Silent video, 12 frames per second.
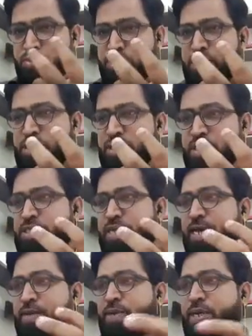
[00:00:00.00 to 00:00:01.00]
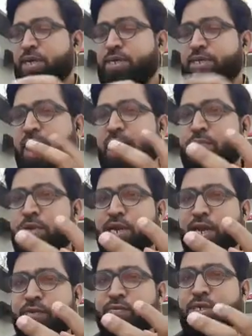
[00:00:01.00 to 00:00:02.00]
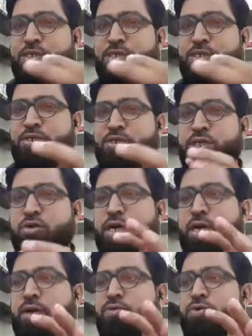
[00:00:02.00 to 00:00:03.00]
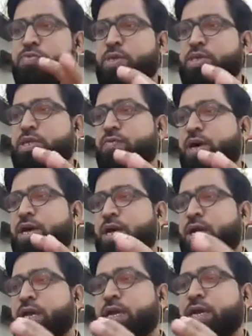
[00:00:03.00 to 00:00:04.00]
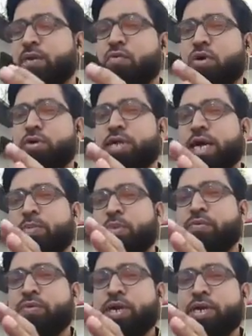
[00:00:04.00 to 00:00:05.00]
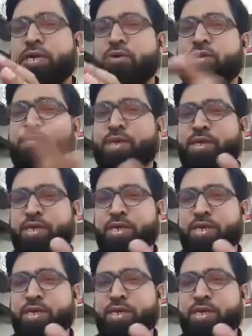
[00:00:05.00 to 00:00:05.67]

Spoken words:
So since it is dynamically typed language, you did not have to specify what type of data you will be